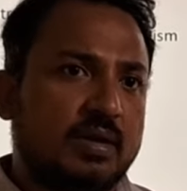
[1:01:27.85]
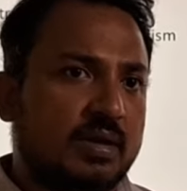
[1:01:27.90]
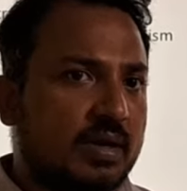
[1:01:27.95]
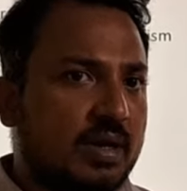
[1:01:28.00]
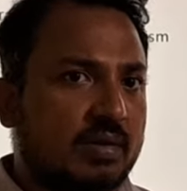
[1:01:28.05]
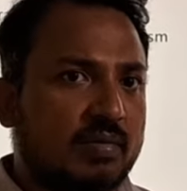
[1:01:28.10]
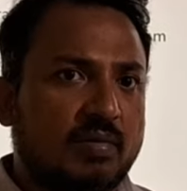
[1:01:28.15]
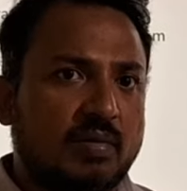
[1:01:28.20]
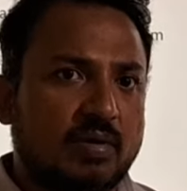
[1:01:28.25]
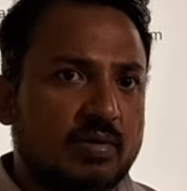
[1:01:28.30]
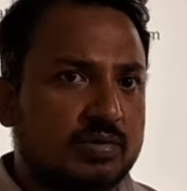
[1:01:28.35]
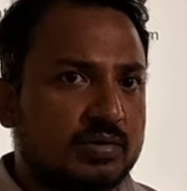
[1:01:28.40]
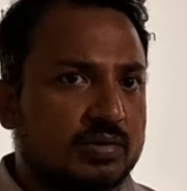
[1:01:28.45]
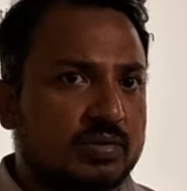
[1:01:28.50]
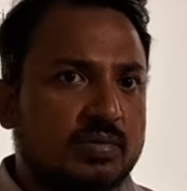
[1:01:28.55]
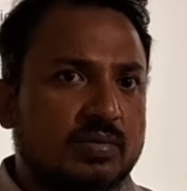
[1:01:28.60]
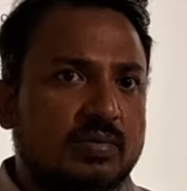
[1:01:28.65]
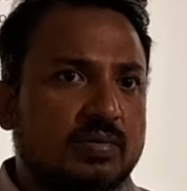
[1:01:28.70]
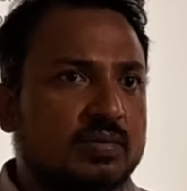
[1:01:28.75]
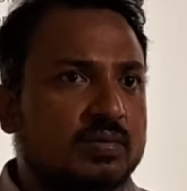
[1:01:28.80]
That will
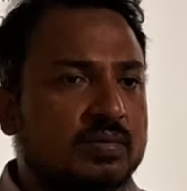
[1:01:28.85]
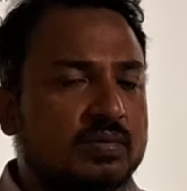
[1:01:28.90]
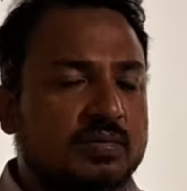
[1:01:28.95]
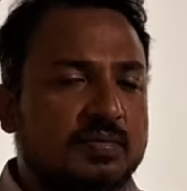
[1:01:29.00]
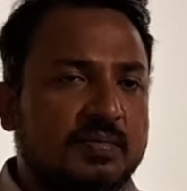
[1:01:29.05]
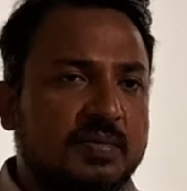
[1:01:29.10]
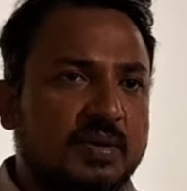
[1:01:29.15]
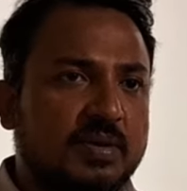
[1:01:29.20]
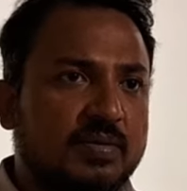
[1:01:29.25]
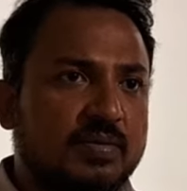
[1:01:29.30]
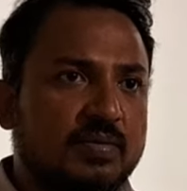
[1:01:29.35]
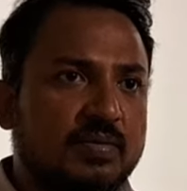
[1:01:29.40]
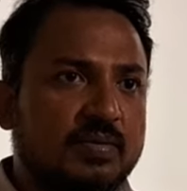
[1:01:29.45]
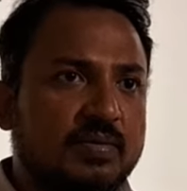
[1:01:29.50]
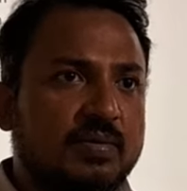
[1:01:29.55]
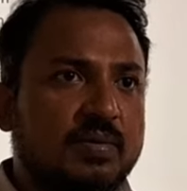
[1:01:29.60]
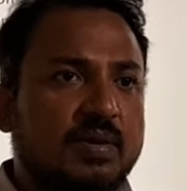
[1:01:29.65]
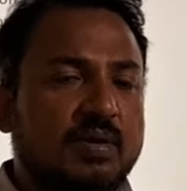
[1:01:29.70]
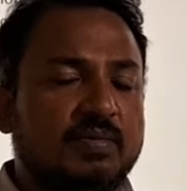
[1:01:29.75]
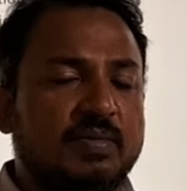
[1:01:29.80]
also will
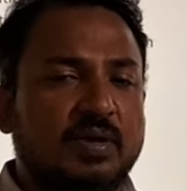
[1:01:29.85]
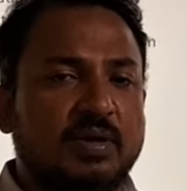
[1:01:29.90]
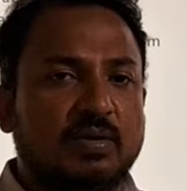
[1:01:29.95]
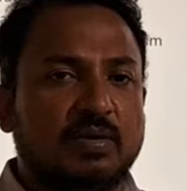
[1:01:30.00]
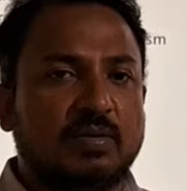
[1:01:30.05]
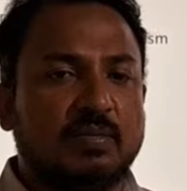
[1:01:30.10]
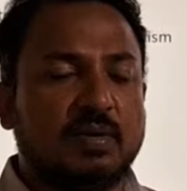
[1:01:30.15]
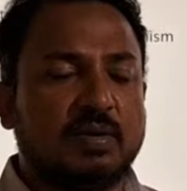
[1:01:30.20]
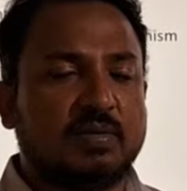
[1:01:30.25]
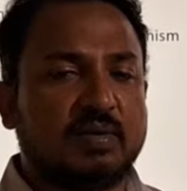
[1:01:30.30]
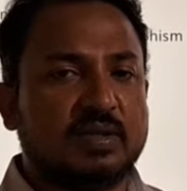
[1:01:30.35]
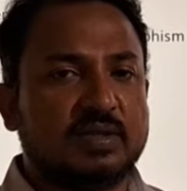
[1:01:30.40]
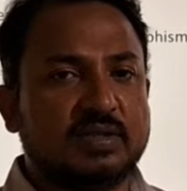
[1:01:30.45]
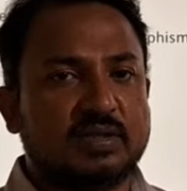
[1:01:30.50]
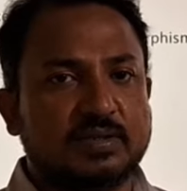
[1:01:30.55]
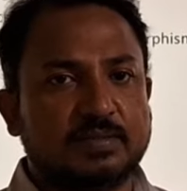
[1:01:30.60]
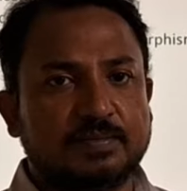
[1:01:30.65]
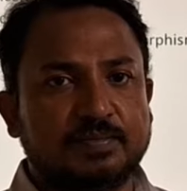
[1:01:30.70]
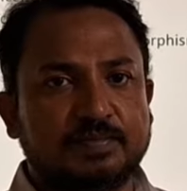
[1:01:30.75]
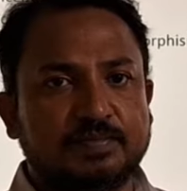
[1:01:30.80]
do a video about
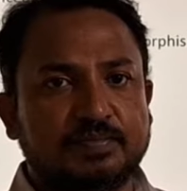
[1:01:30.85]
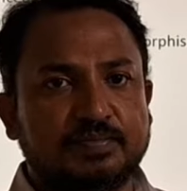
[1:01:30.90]
this.